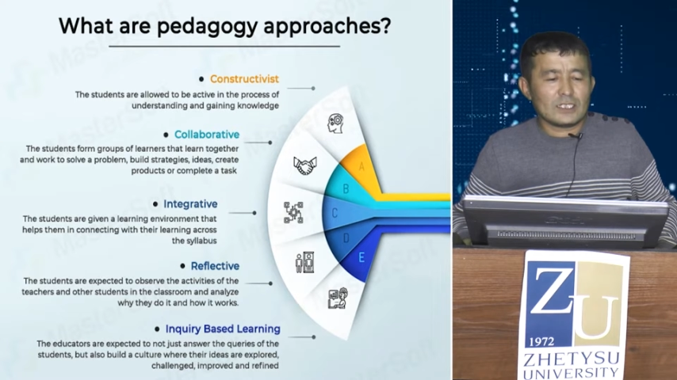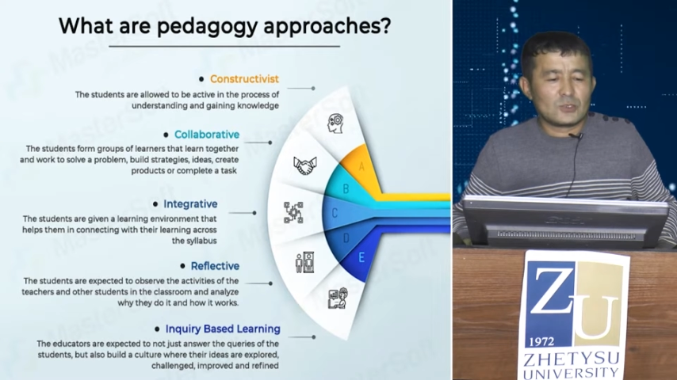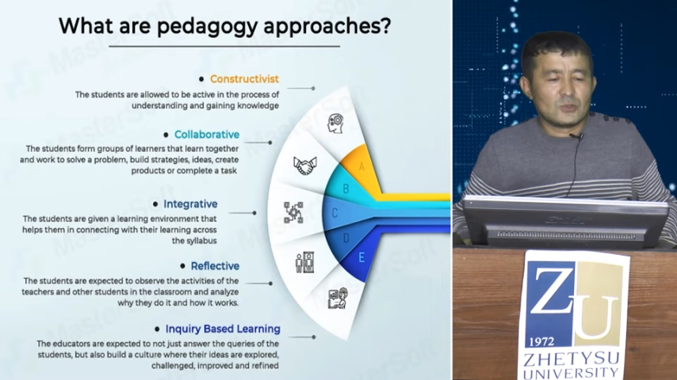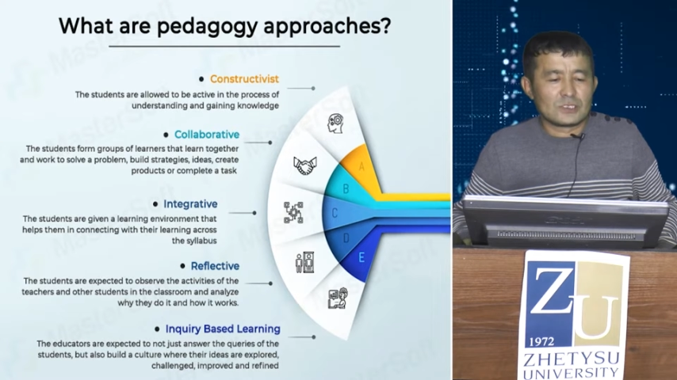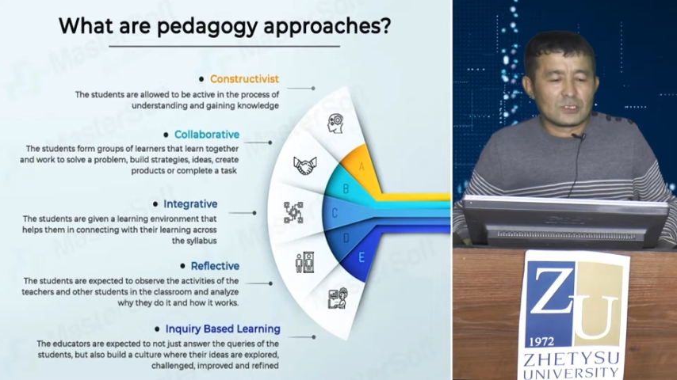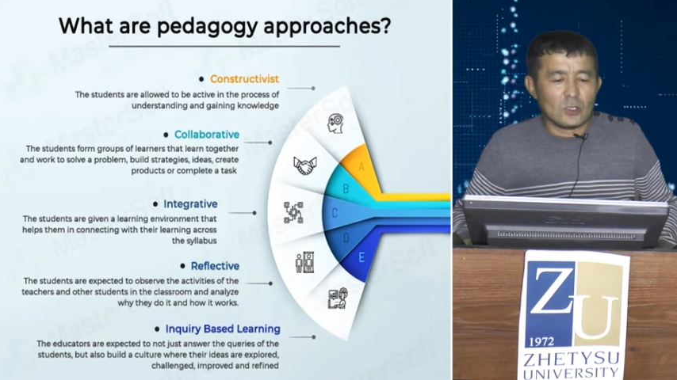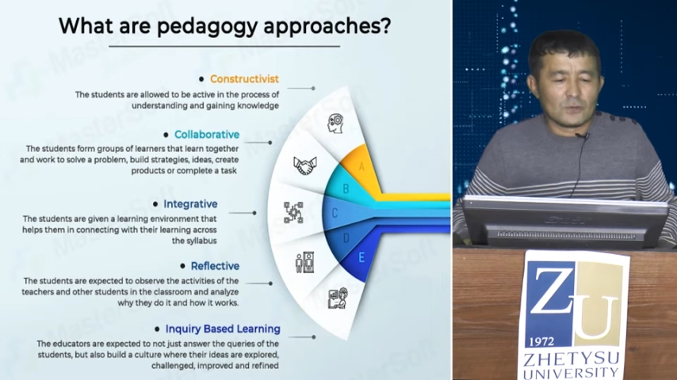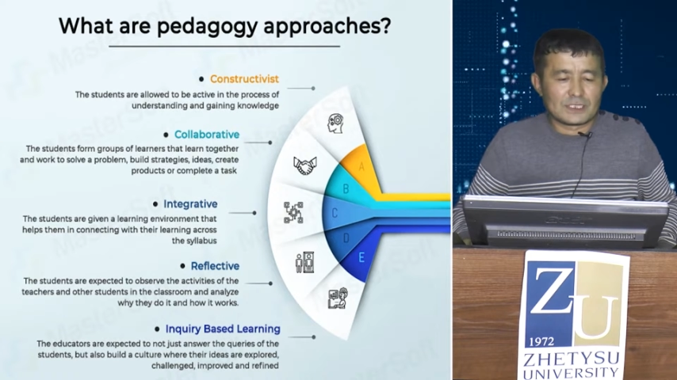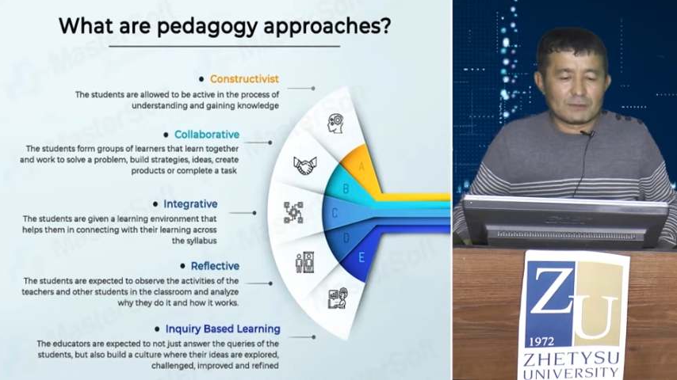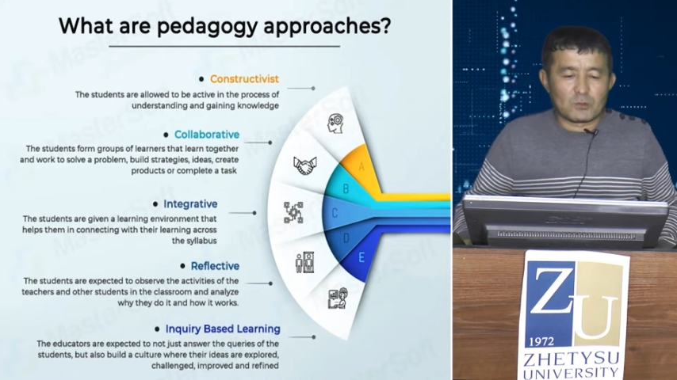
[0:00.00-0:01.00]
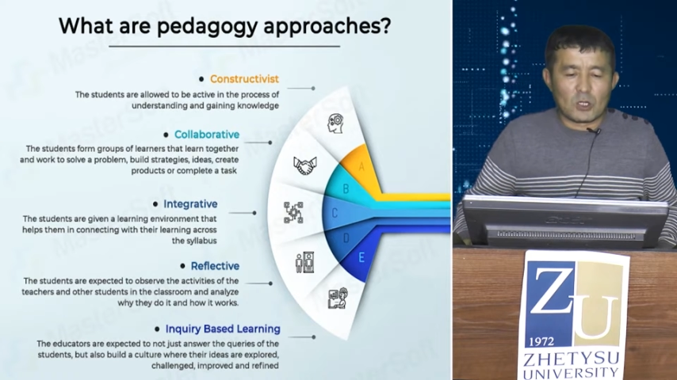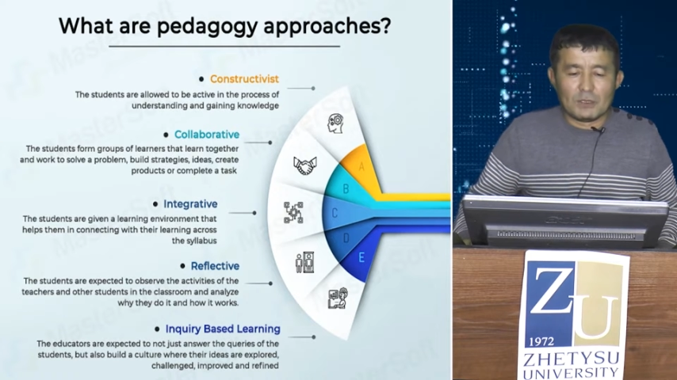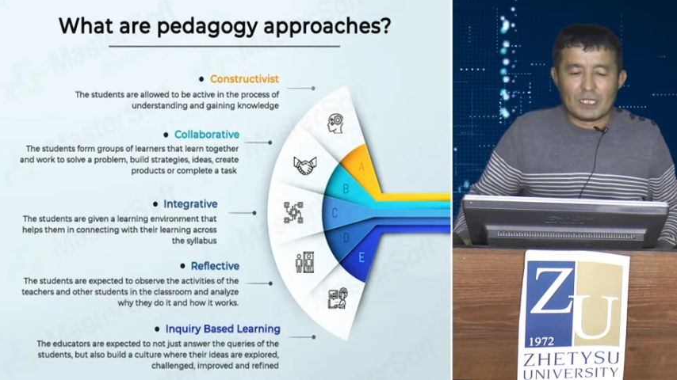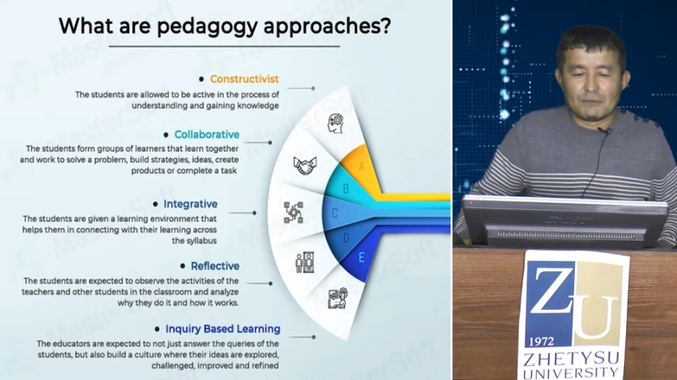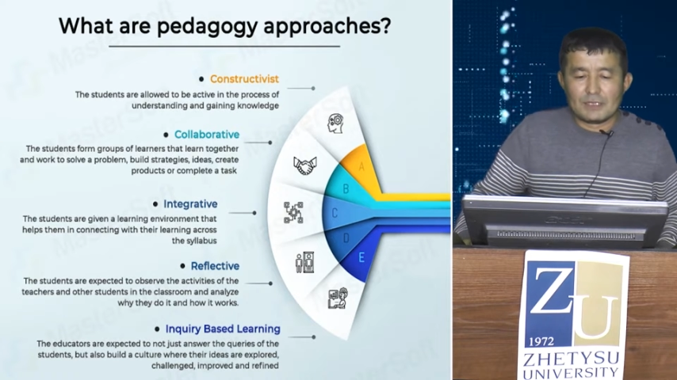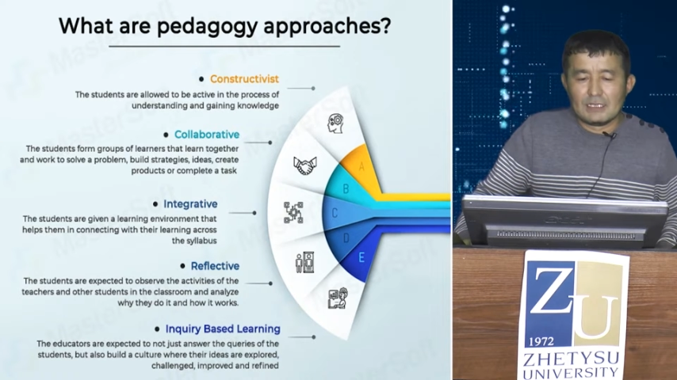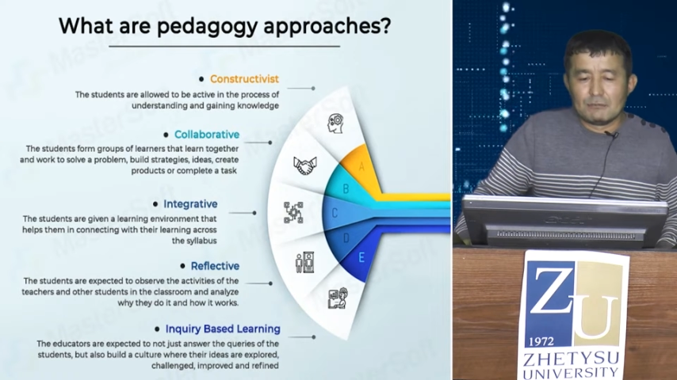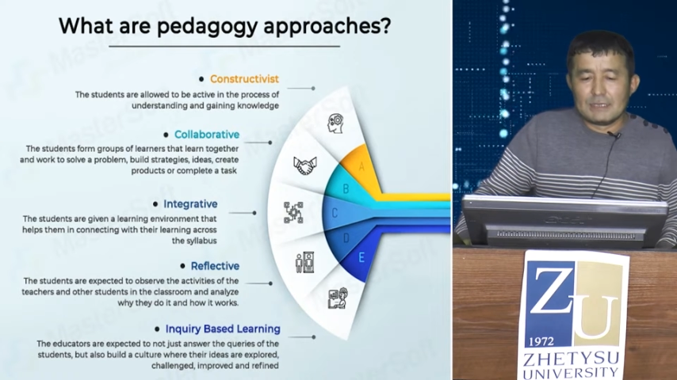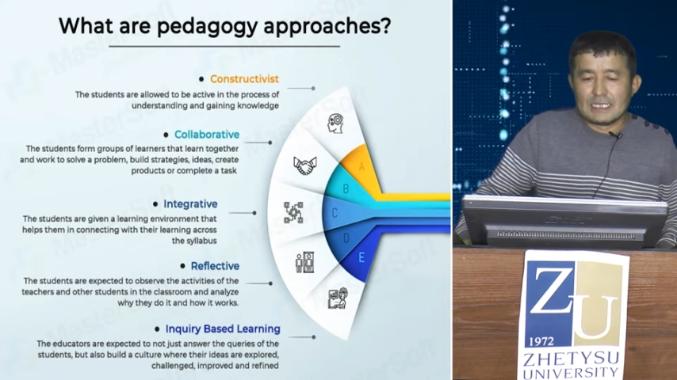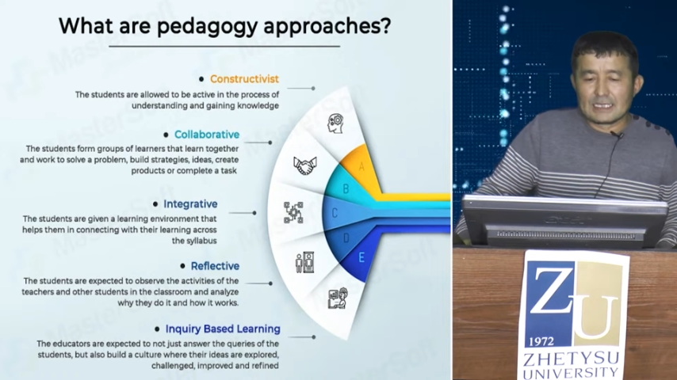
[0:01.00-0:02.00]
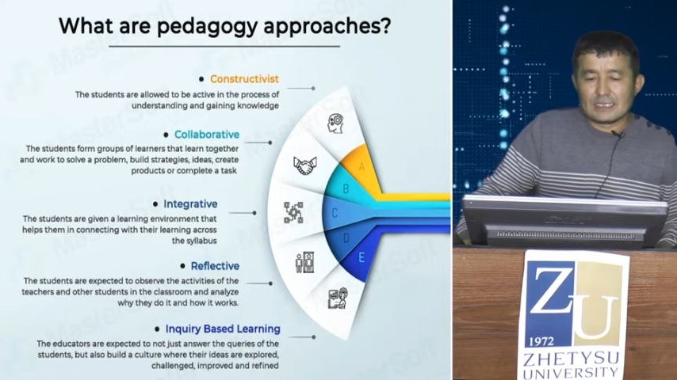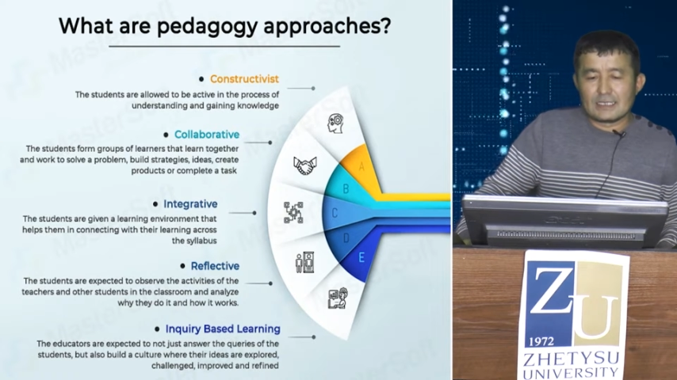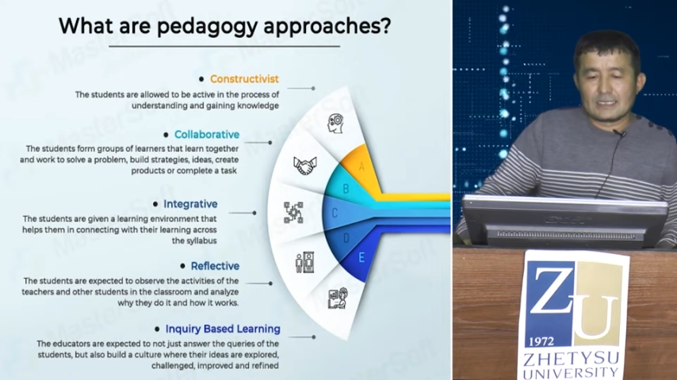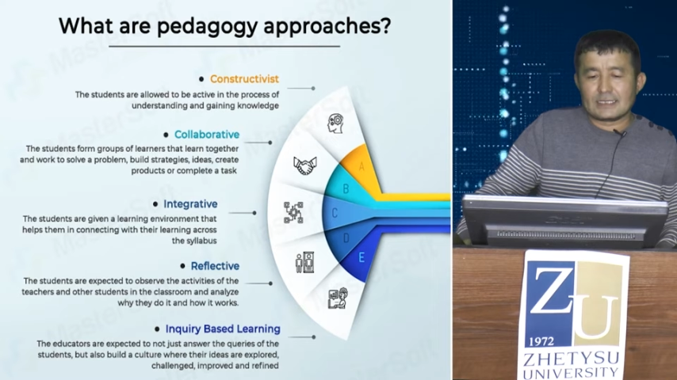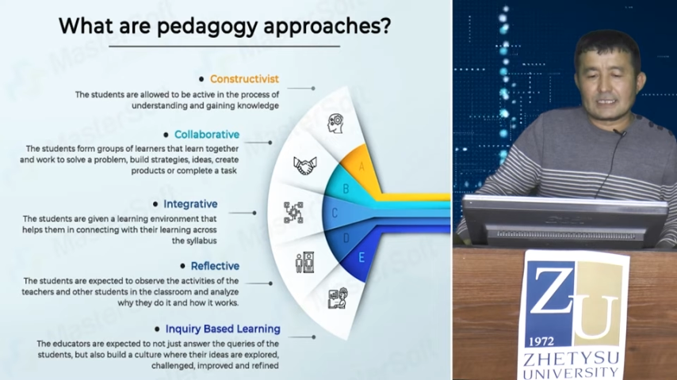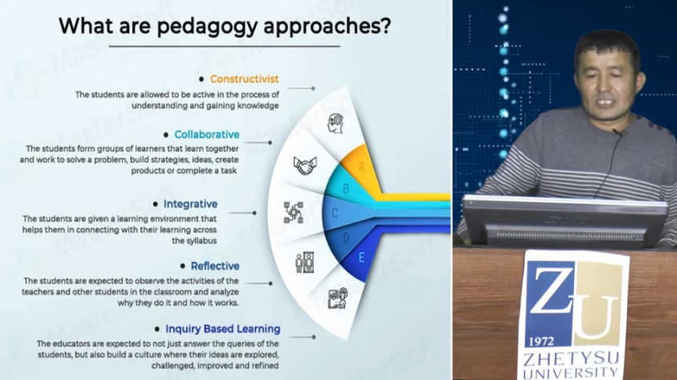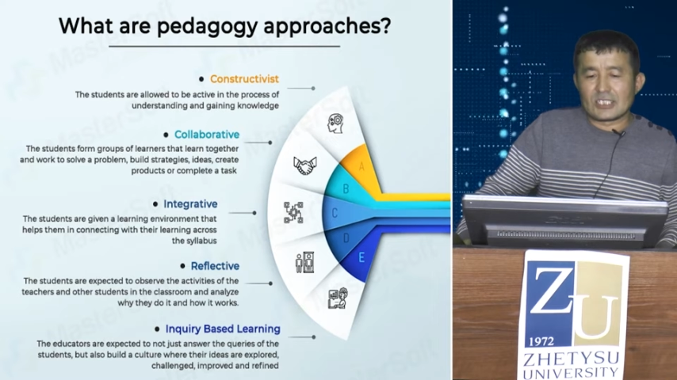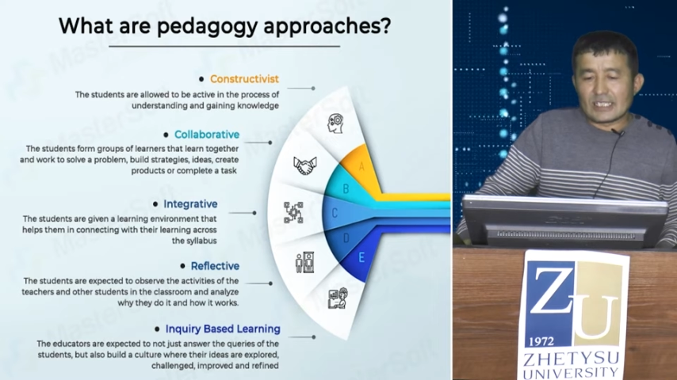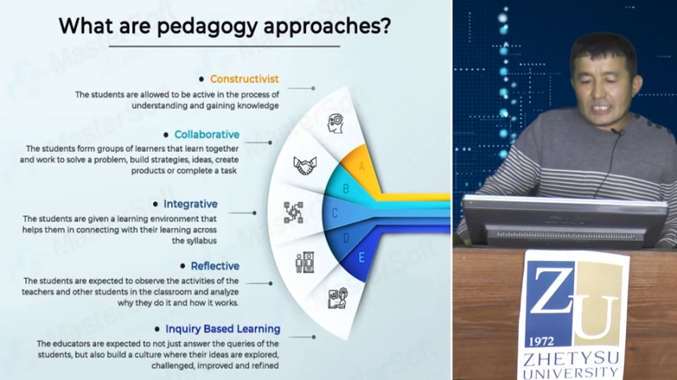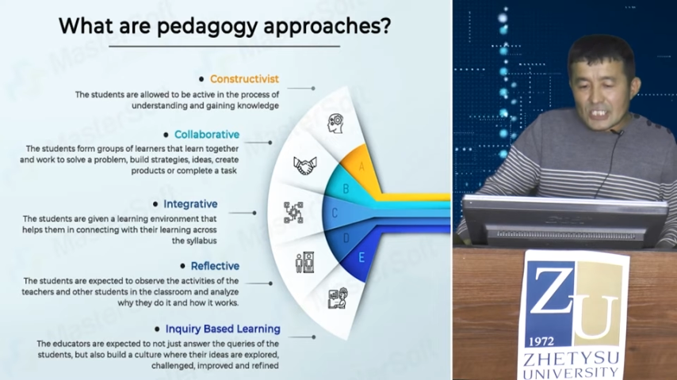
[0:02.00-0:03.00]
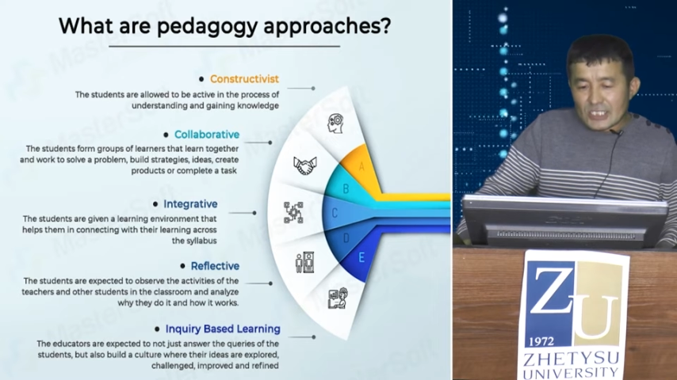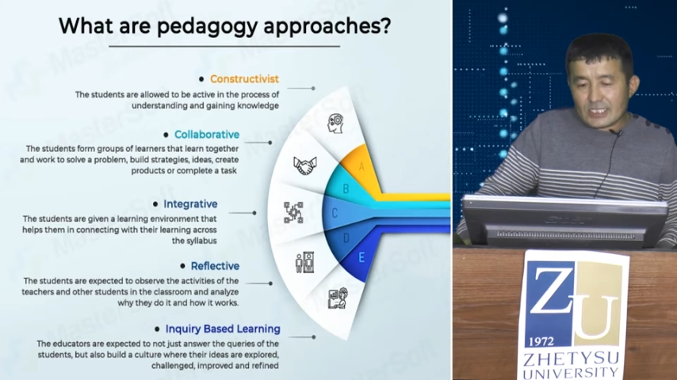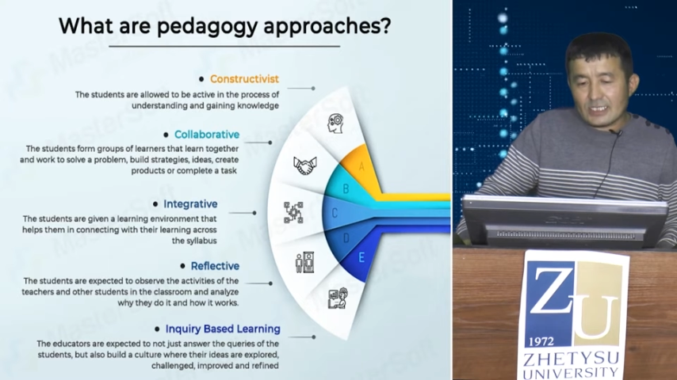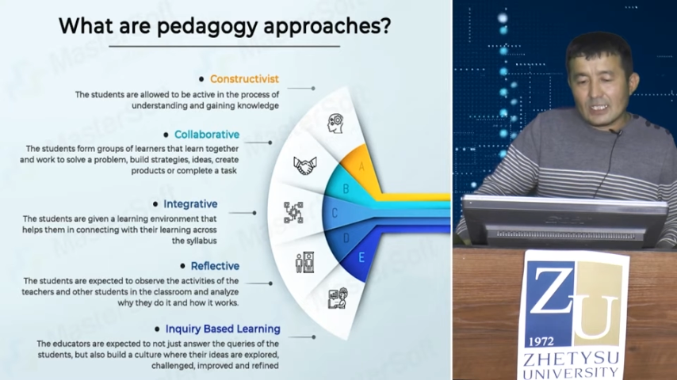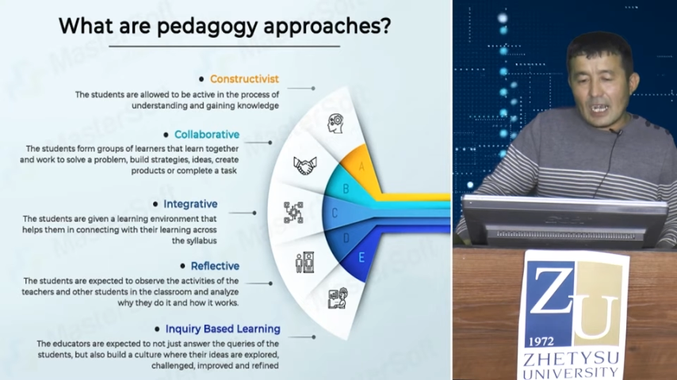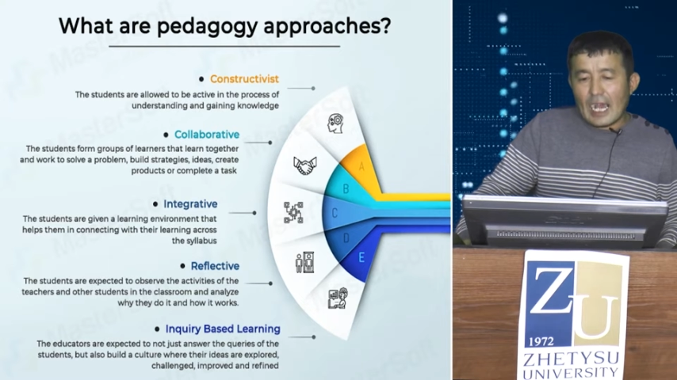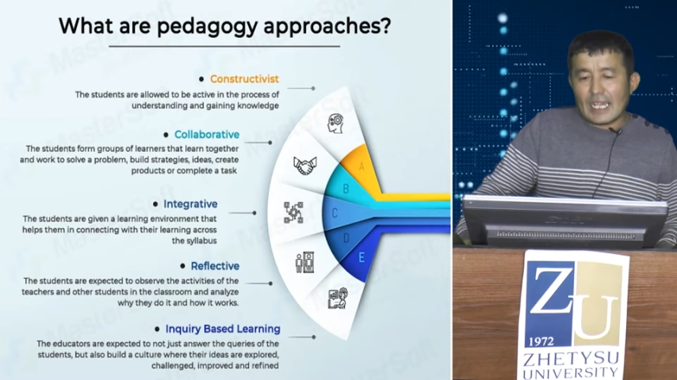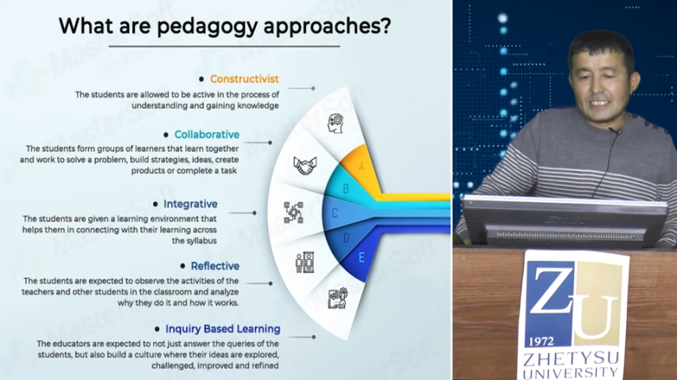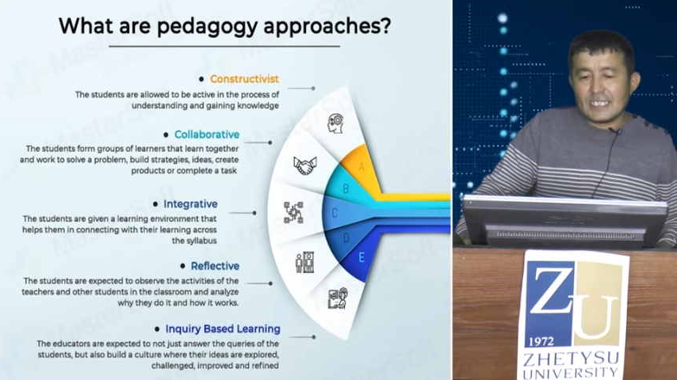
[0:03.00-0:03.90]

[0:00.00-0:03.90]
work to solve the problem, build strategies,